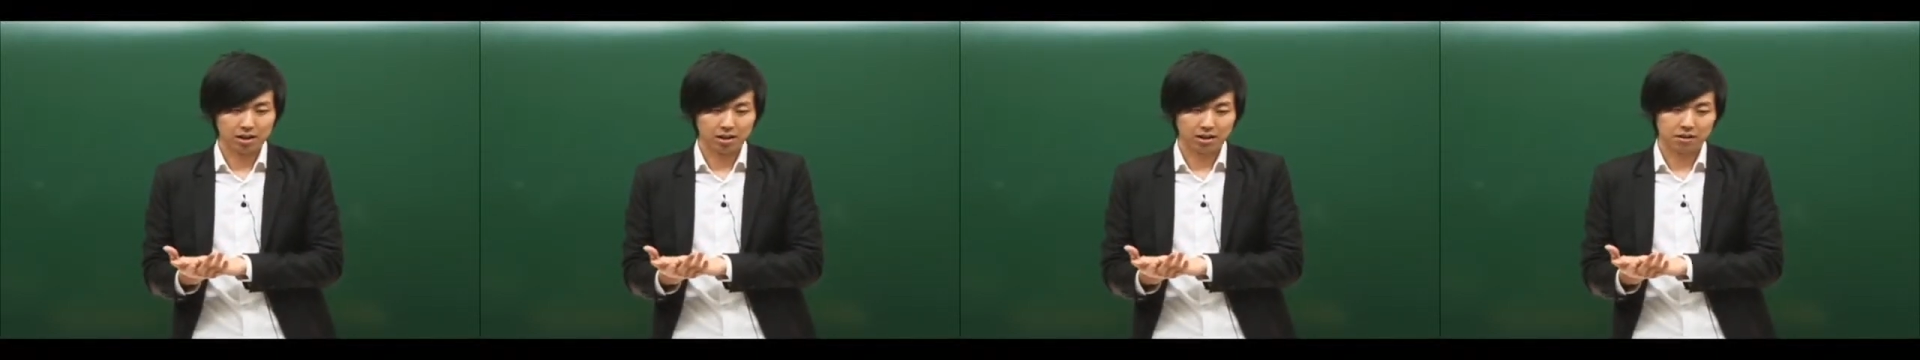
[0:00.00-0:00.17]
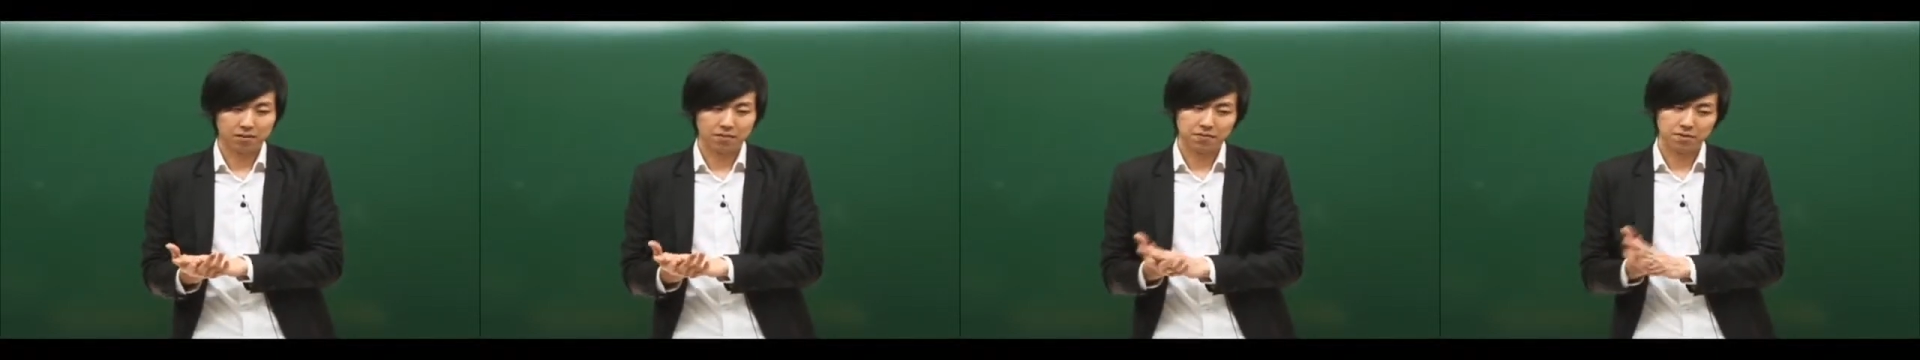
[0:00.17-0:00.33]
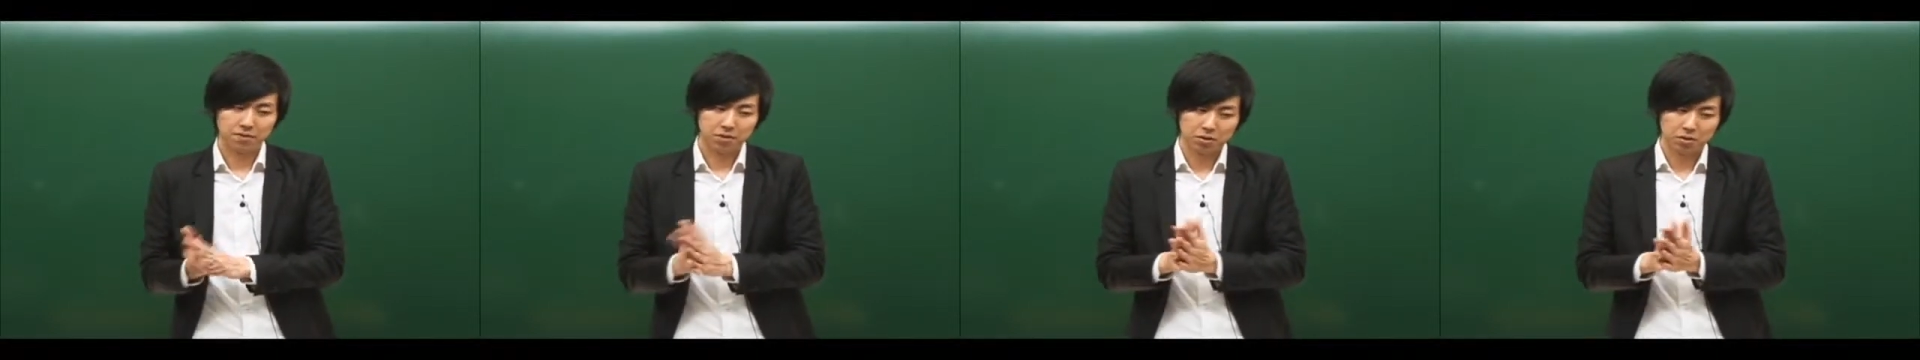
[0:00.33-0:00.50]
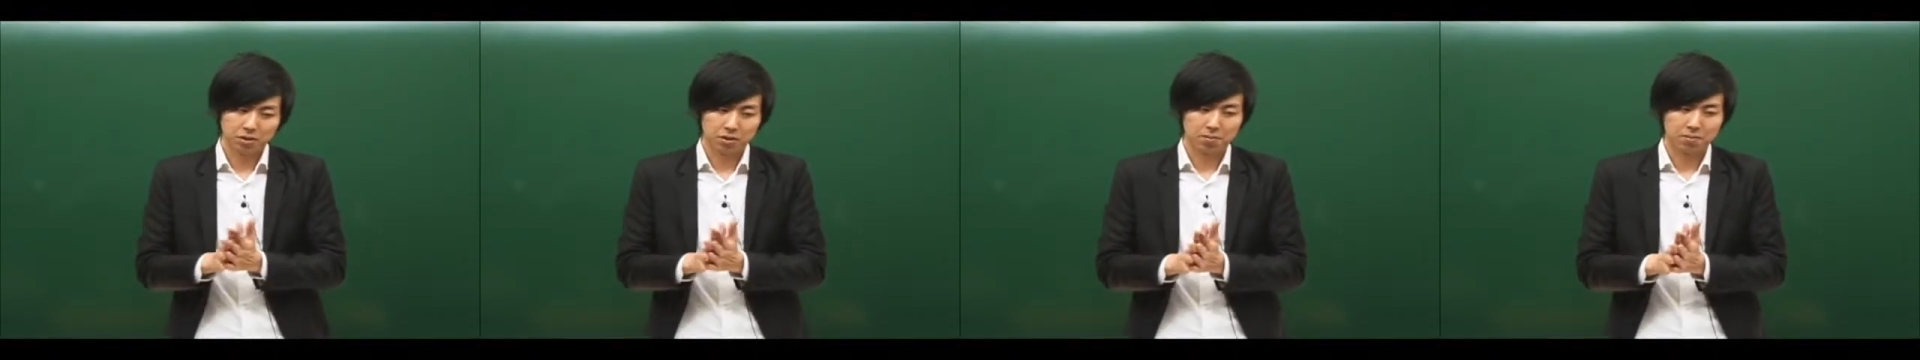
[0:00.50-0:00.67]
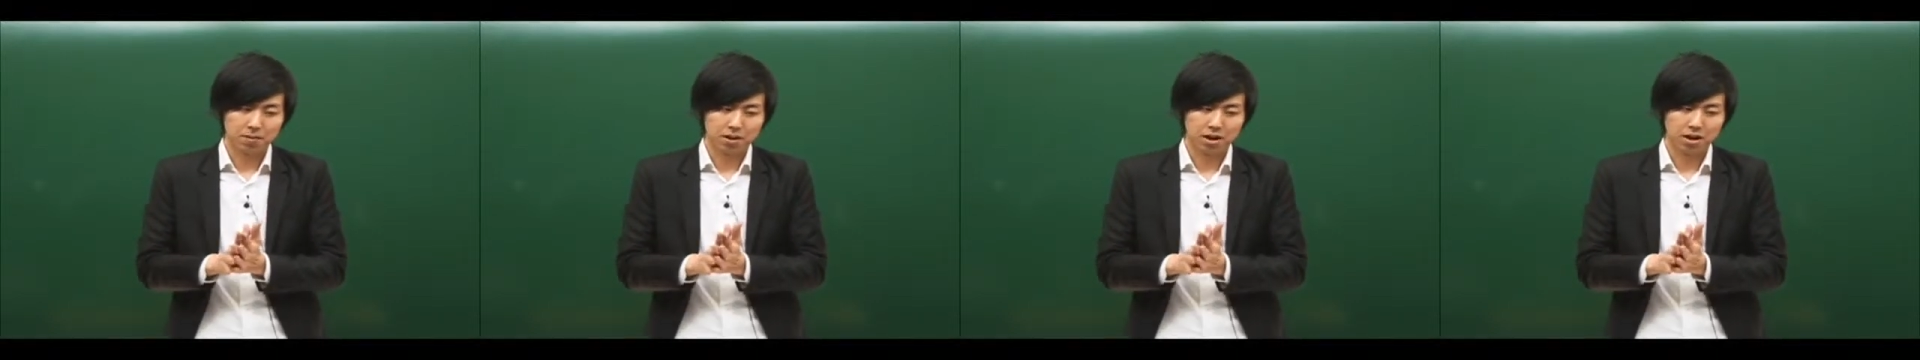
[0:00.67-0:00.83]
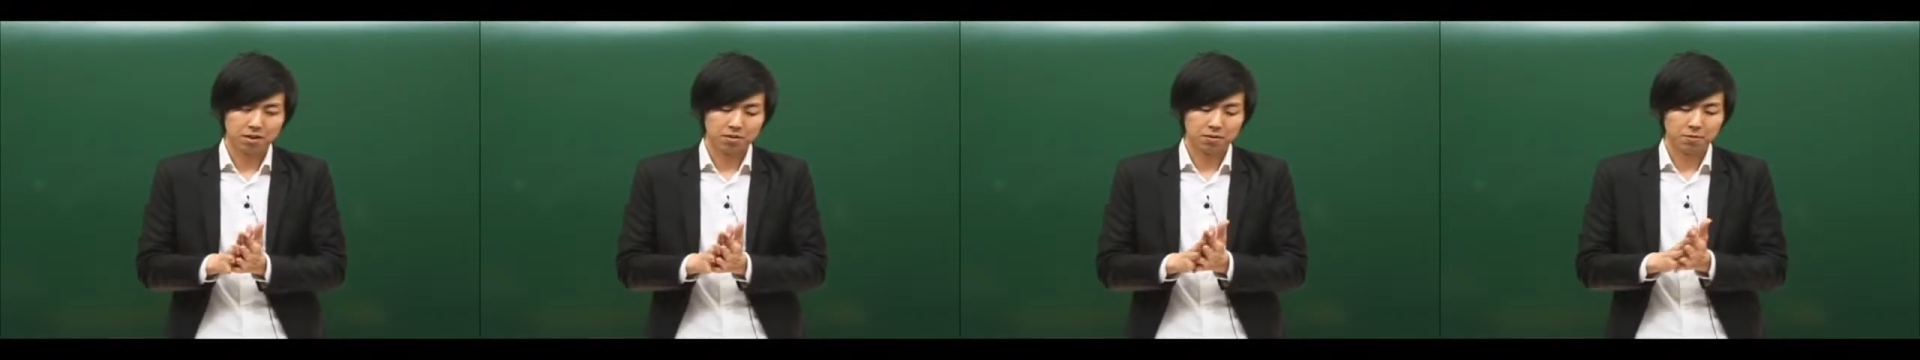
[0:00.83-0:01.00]
confused
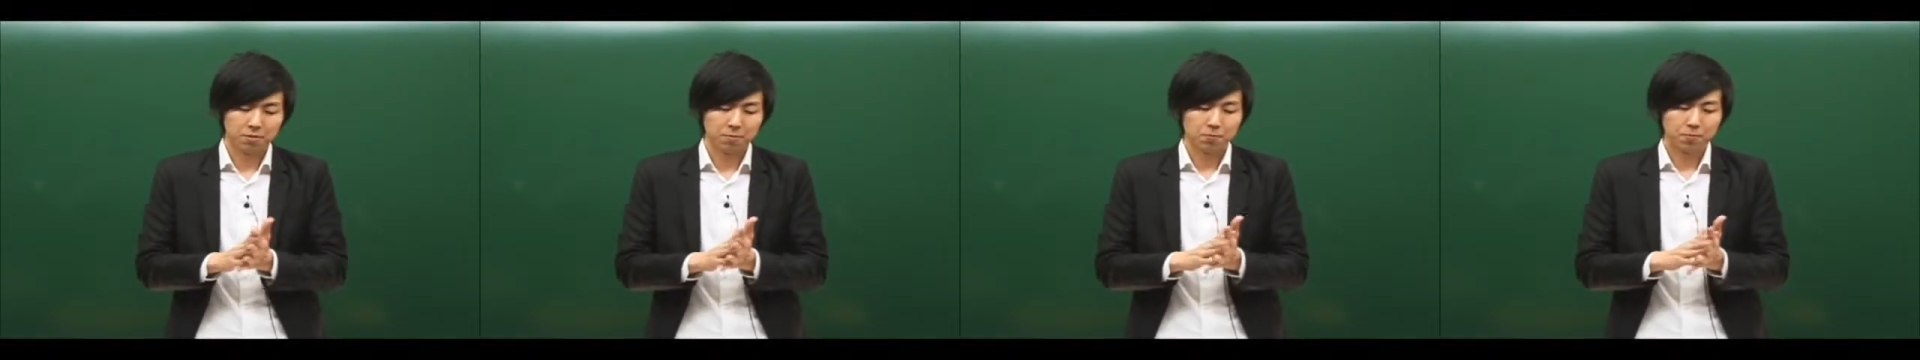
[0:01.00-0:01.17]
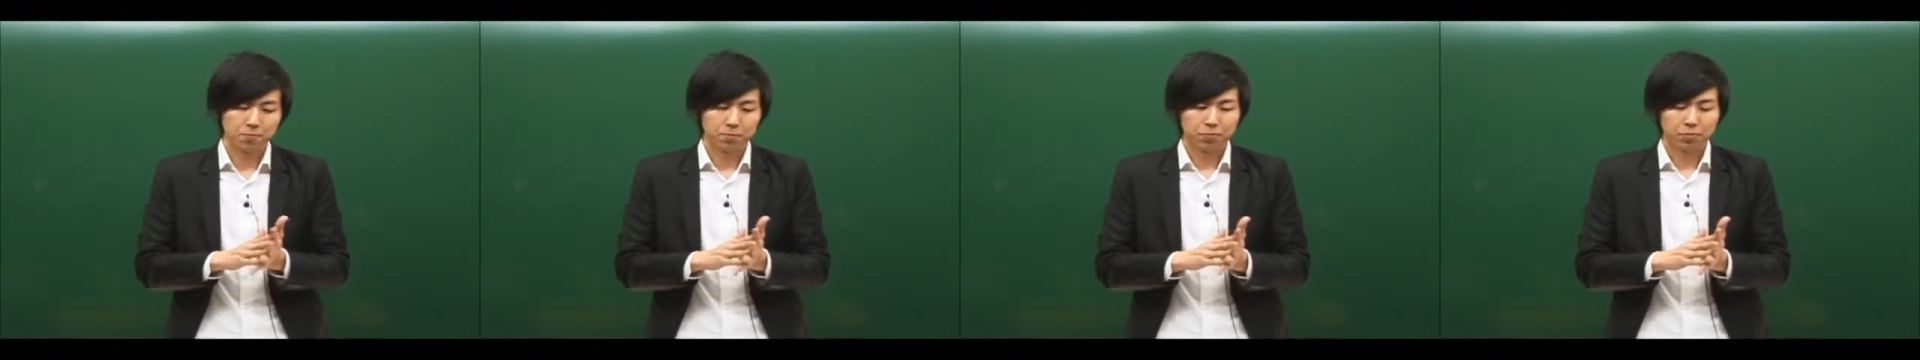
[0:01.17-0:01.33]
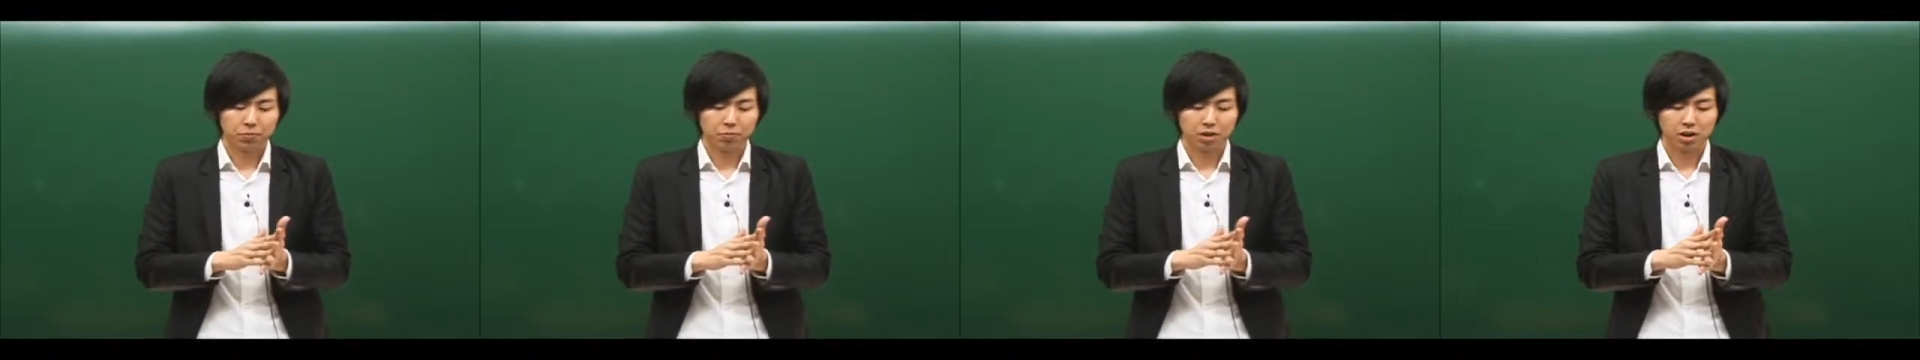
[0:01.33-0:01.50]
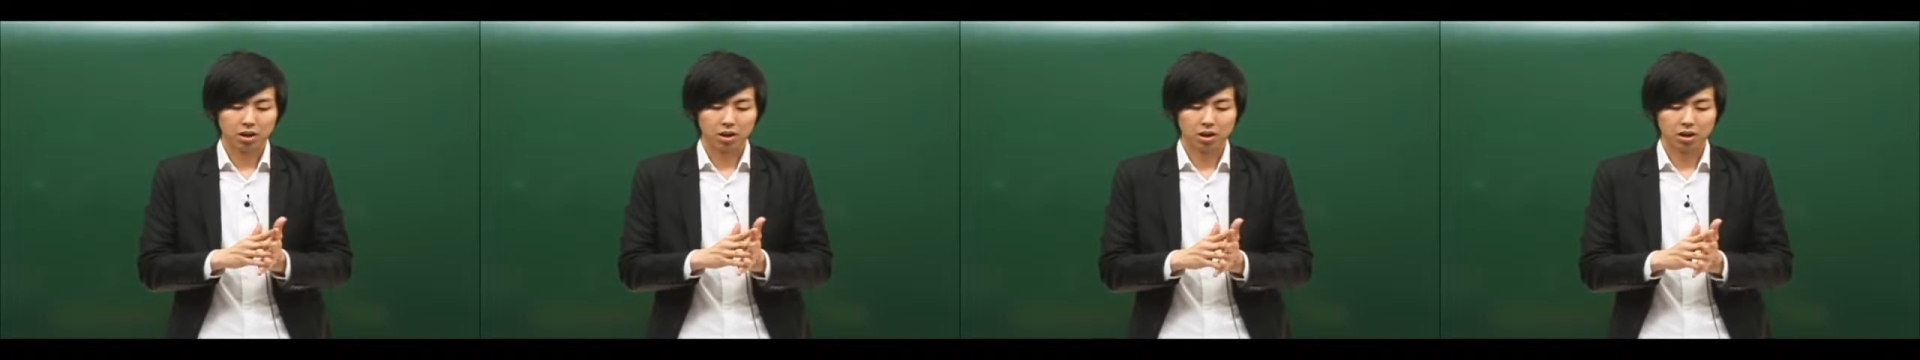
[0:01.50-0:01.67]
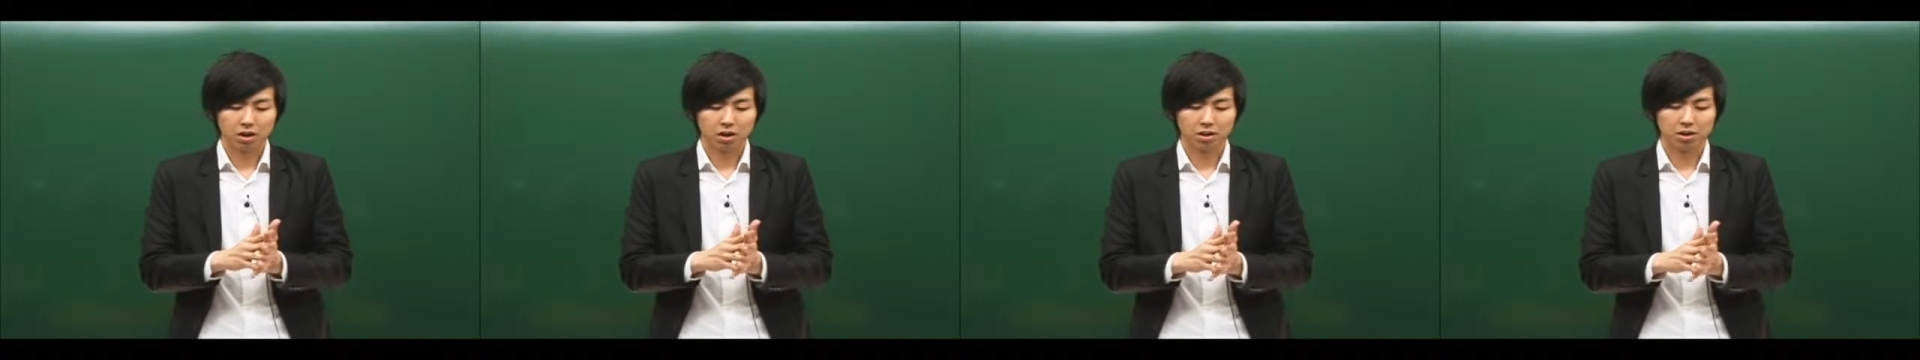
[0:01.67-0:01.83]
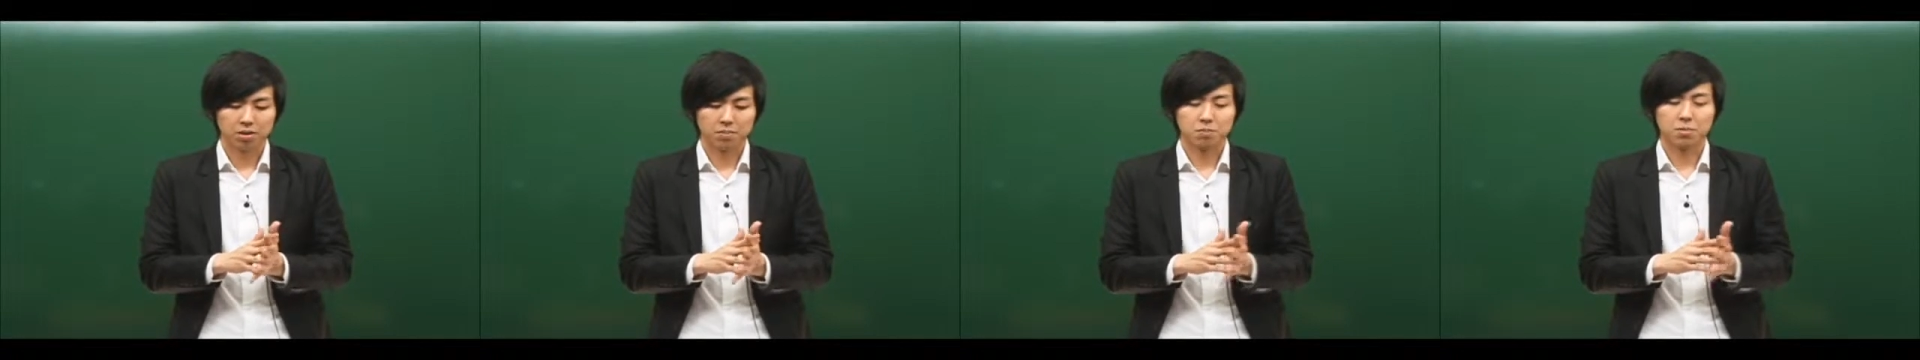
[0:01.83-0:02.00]
about
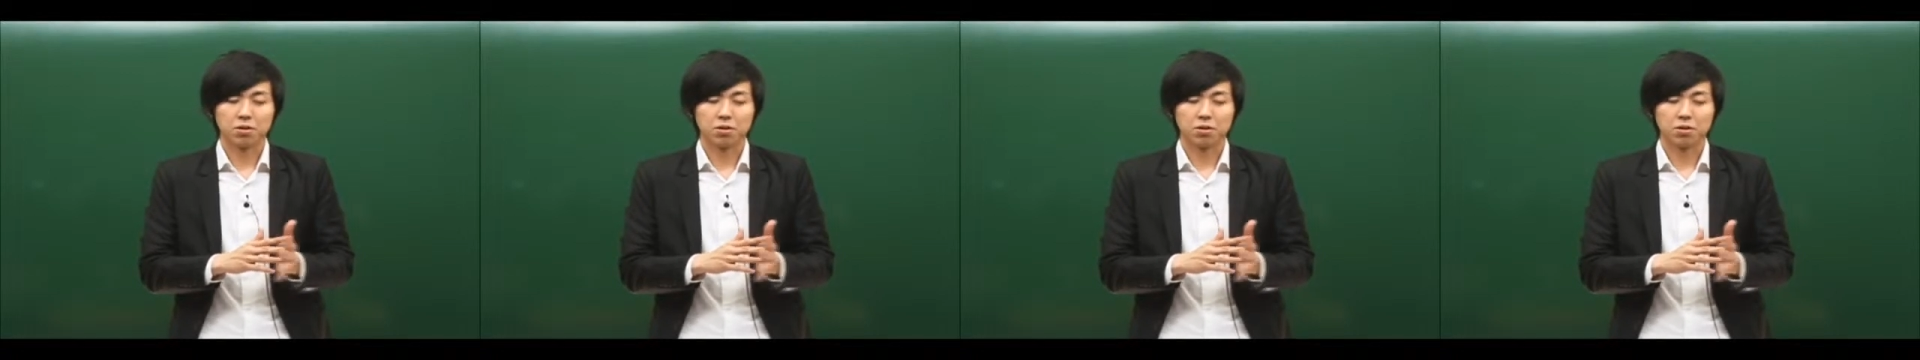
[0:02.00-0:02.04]
the